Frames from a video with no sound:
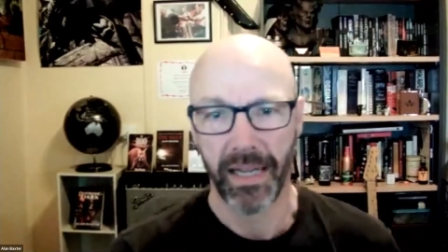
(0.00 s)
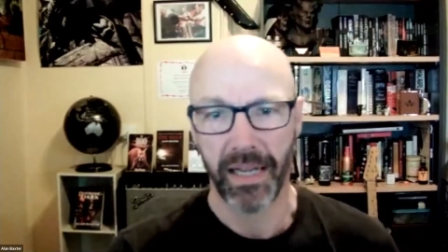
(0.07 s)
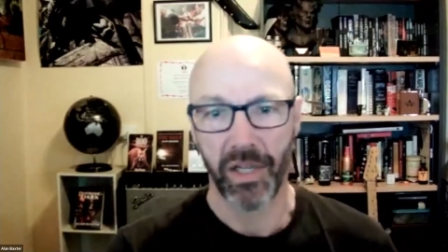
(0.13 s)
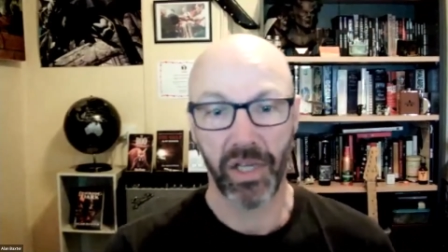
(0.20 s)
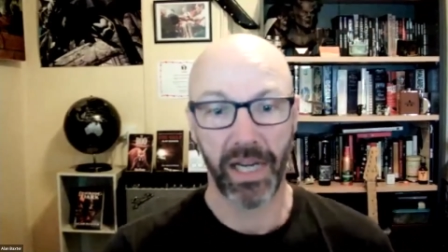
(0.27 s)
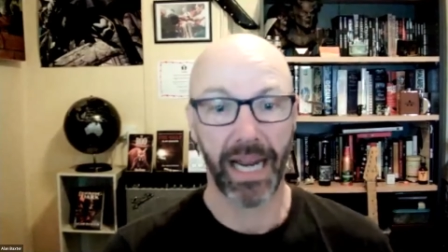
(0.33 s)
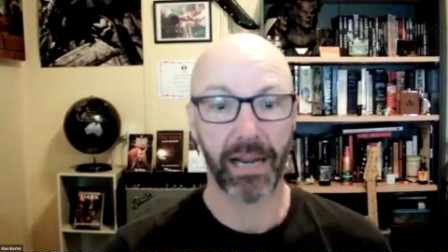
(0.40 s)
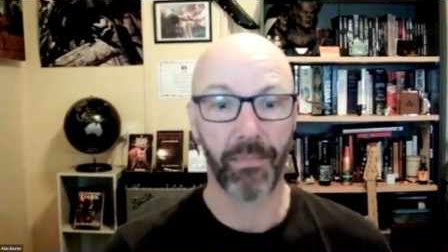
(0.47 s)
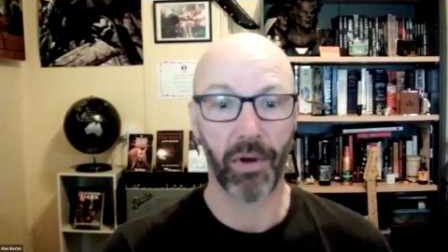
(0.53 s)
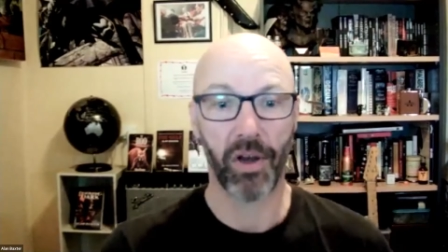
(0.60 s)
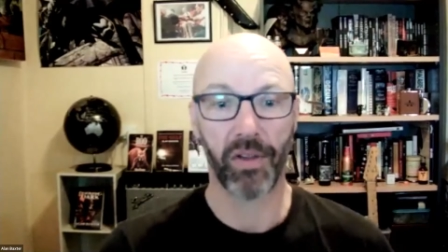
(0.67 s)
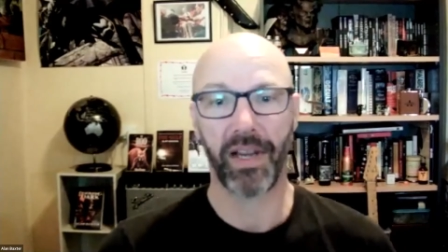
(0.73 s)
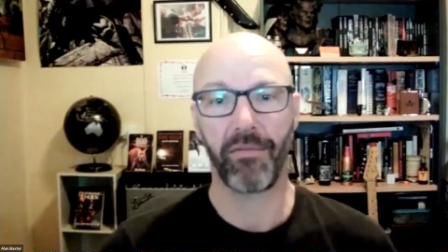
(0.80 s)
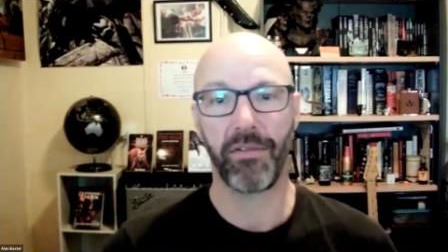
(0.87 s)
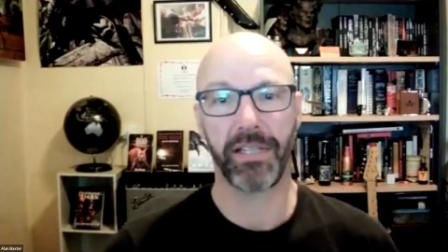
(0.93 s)
she had a
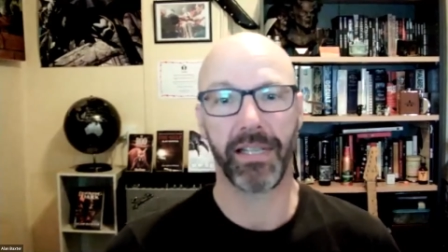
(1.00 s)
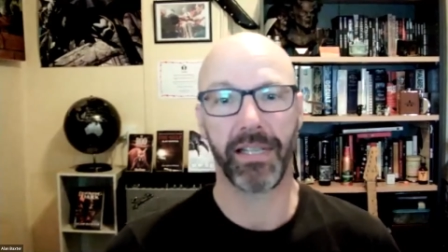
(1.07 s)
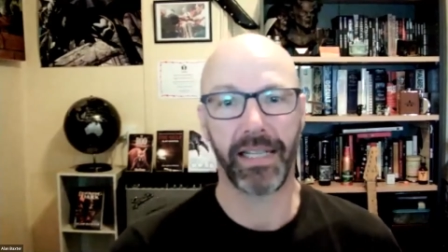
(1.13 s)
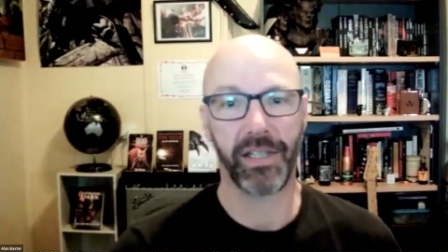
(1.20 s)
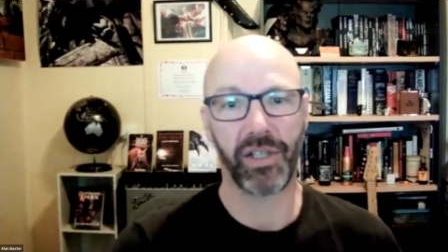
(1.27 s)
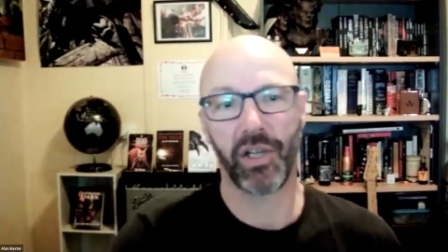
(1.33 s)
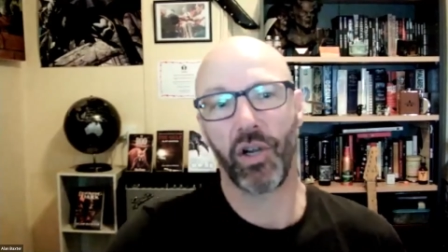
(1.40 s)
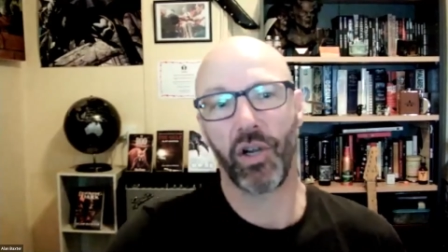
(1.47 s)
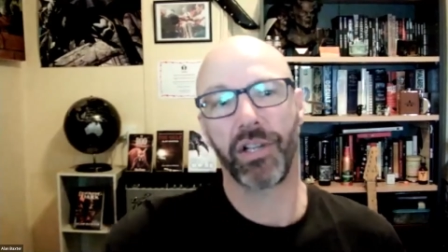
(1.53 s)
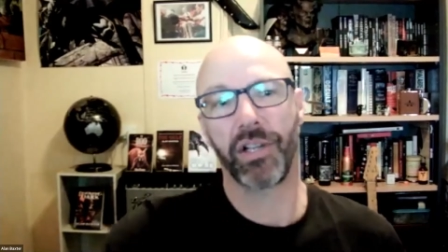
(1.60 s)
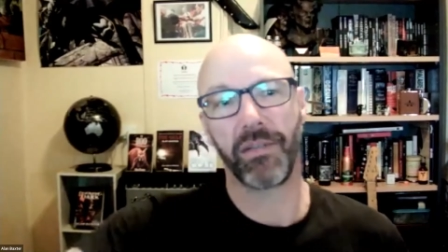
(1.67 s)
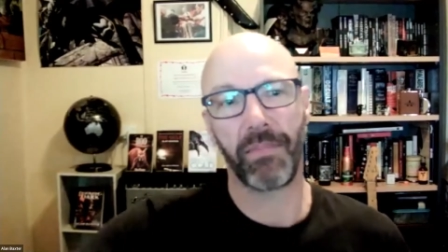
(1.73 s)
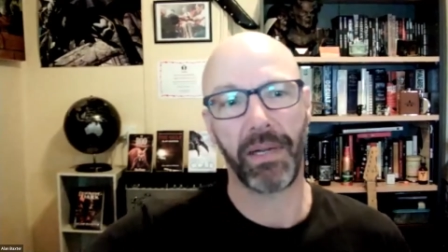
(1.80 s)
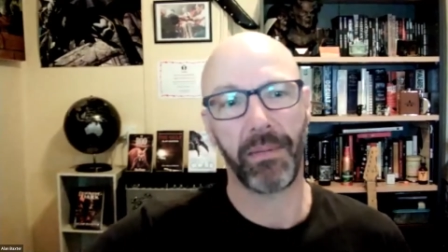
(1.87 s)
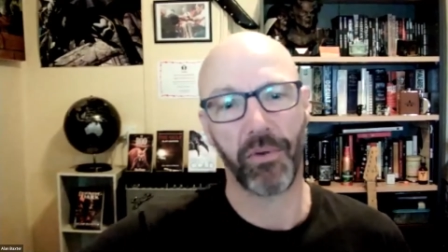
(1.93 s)
birthday recently, and she got lots
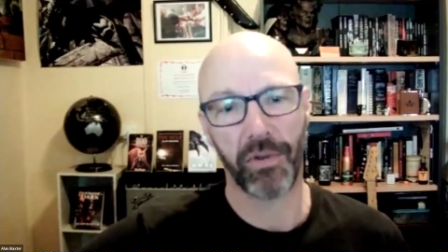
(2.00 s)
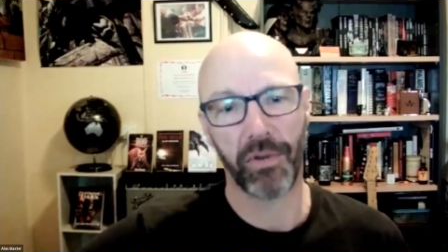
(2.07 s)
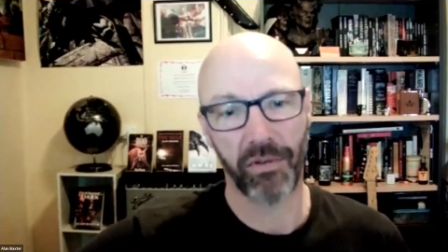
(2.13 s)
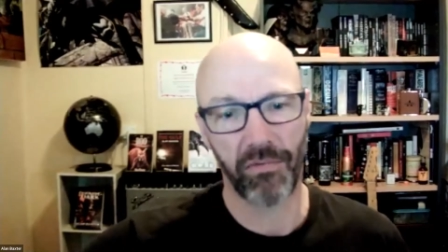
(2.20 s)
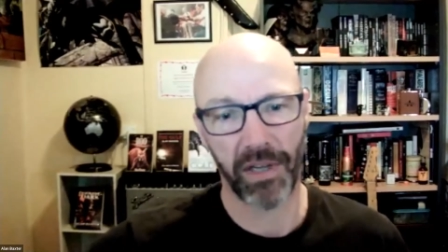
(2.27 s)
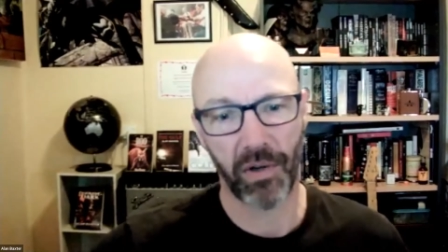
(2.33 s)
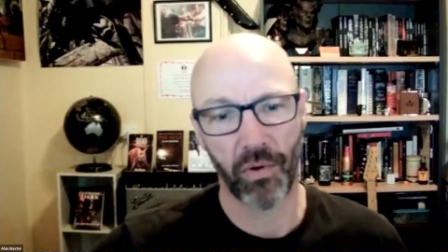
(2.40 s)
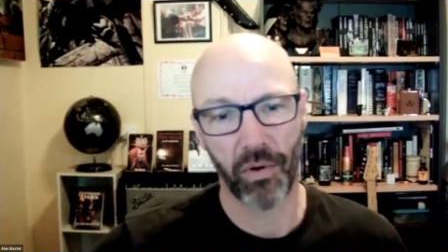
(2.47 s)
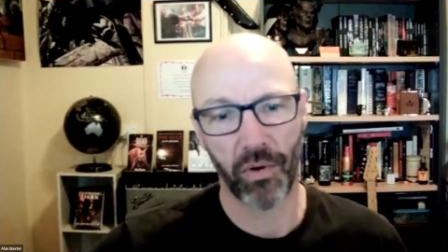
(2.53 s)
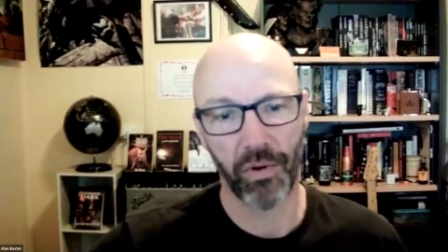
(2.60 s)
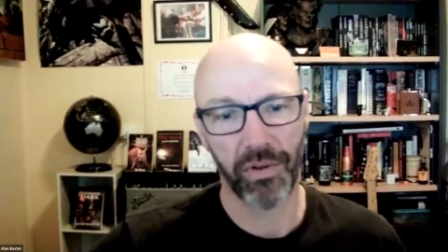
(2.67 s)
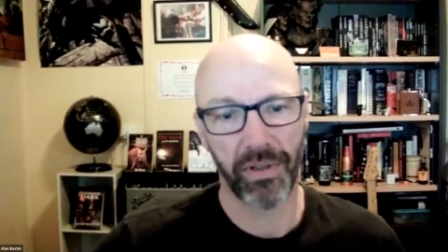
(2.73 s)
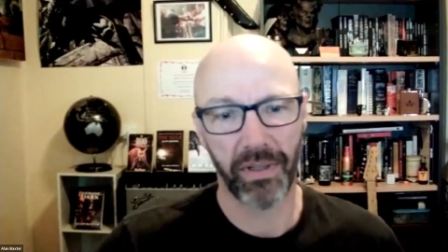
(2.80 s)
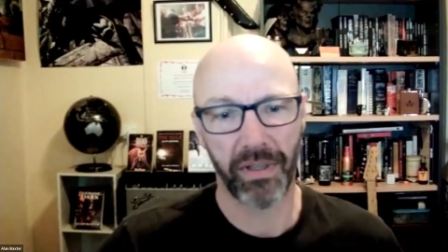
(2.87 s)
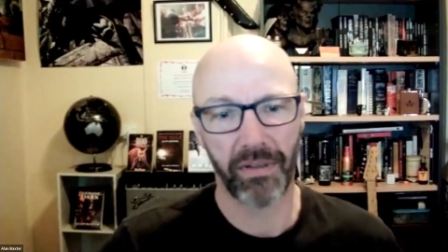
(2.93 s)
of people to record
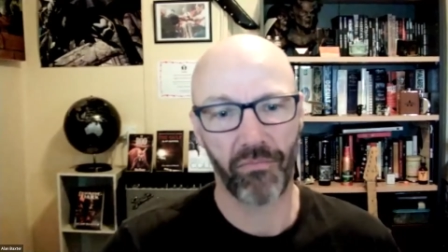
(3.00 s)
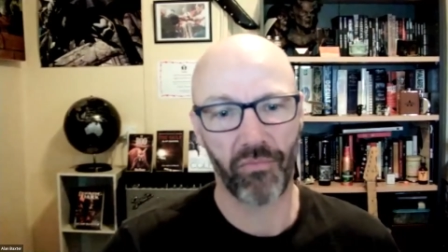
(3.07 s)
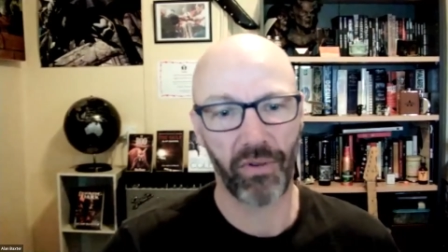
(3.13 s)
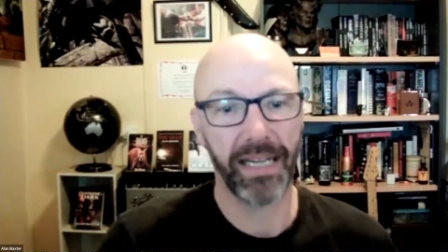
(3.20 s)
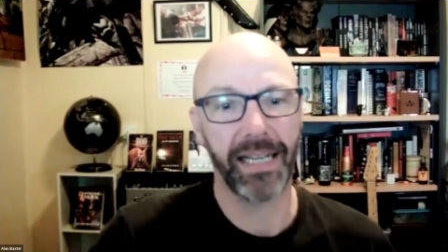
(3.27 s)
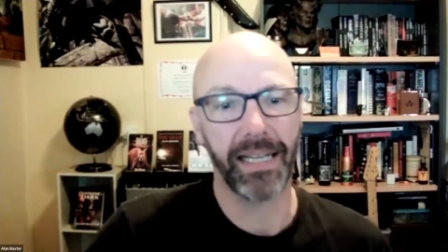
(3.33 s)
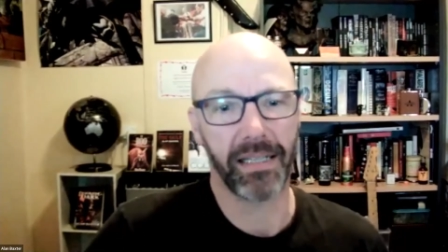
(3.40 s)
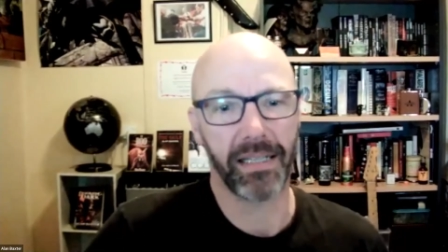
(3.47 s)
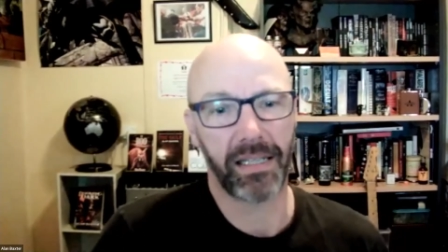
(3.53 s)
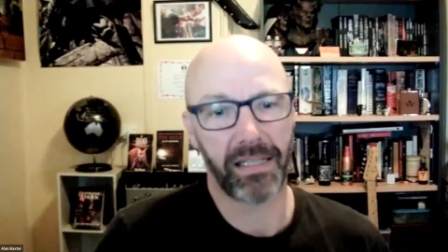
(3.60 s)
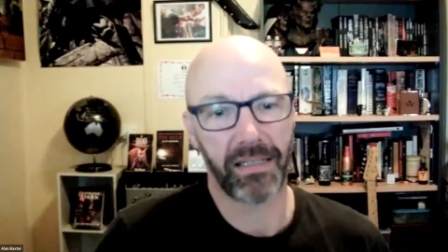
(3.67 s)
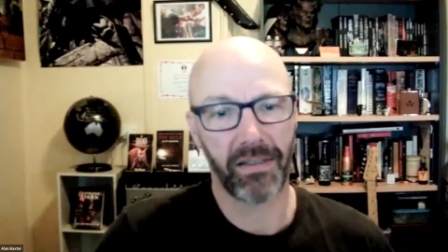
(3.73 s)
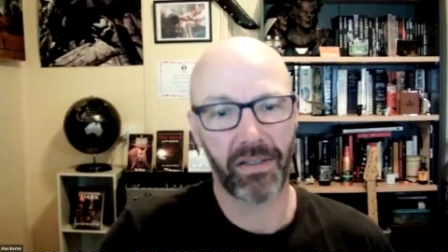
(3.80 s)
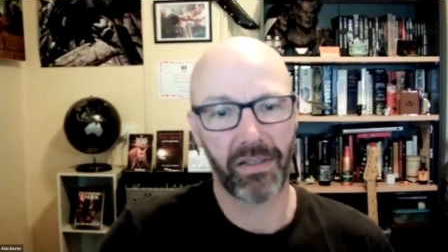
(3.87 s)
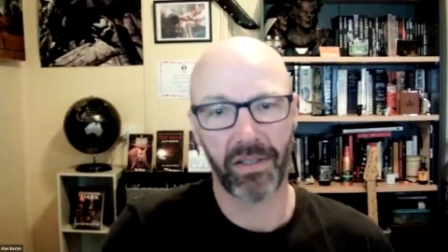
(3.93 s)
readings
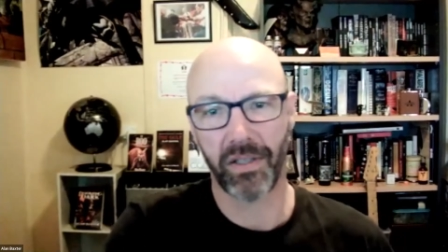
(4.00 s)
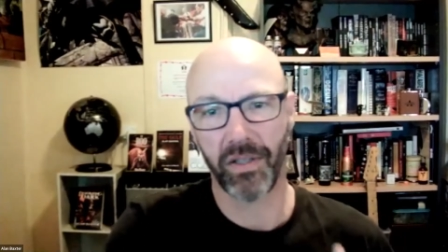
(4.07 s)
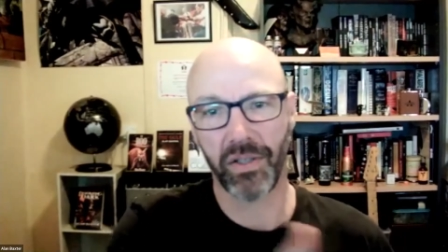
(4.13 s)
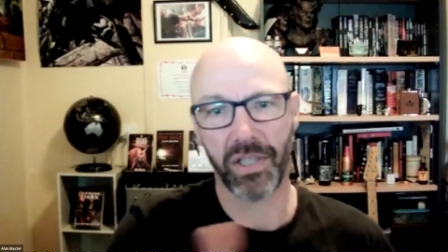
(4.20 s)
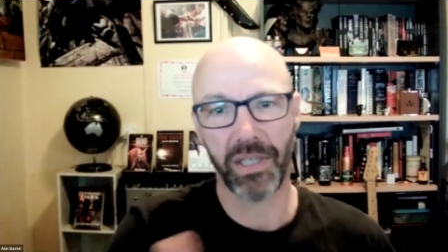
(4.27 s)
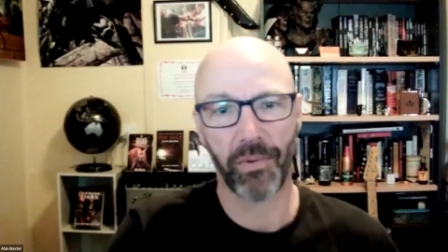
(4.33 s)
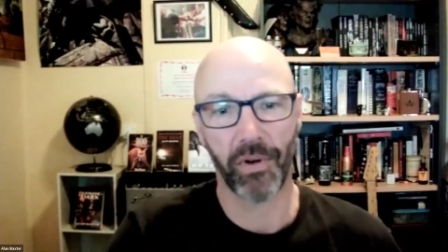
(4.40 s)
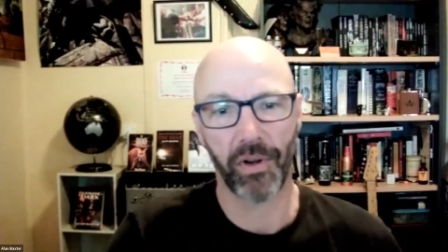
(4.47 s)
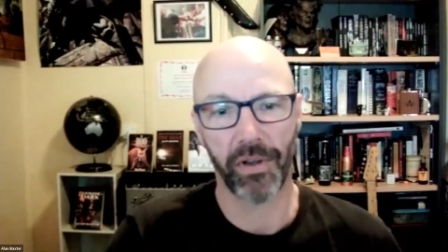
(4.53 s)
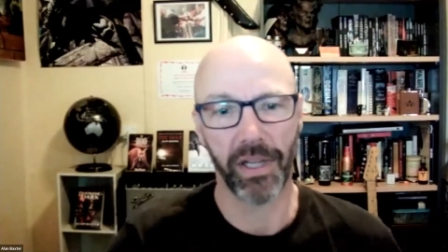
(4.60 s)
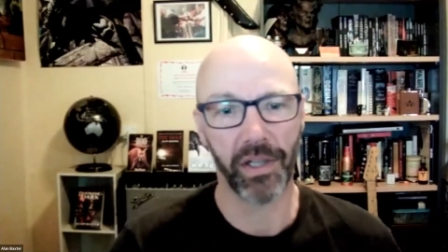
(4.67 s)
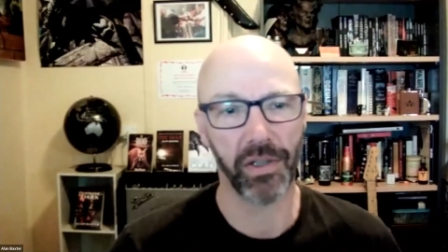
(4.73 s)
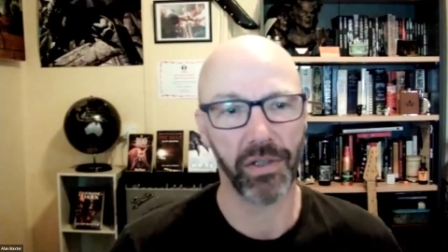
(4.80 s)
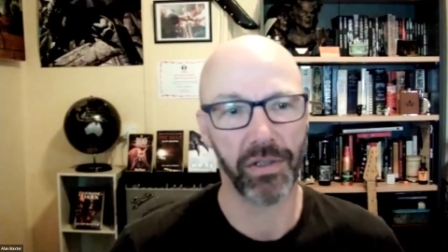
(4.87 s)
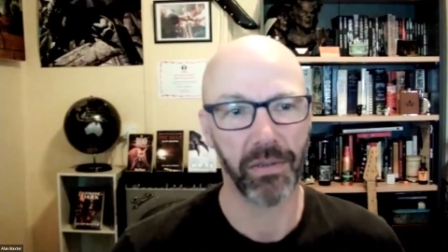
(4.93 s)
that she put on her
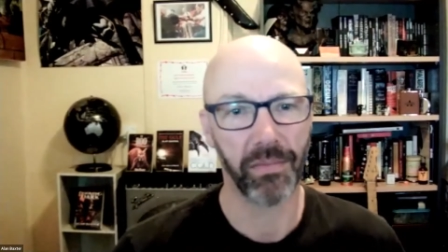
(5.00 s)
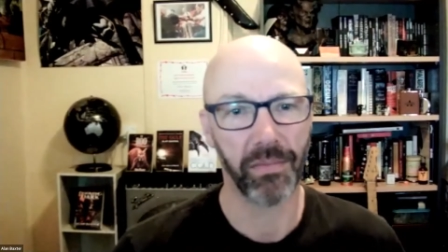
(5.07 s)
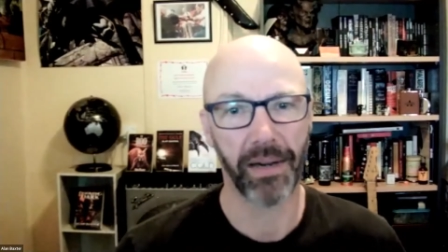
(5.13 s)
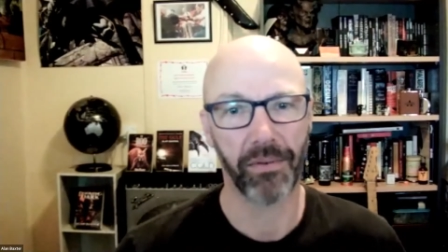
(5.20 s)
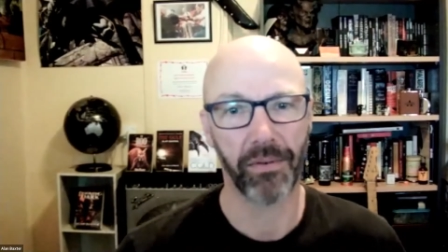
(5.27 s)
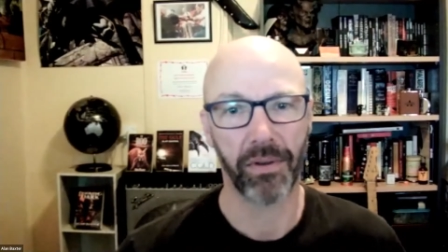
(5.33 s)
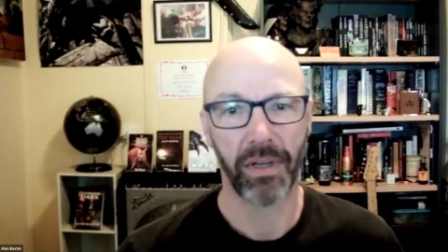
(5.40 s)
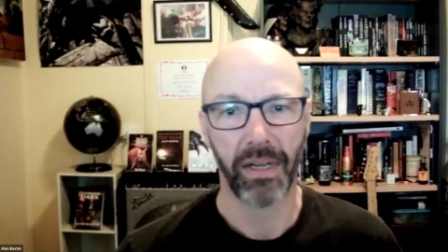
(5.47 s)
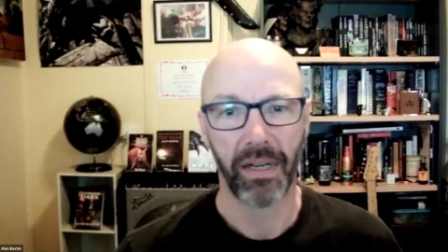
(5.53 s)
YouTube channel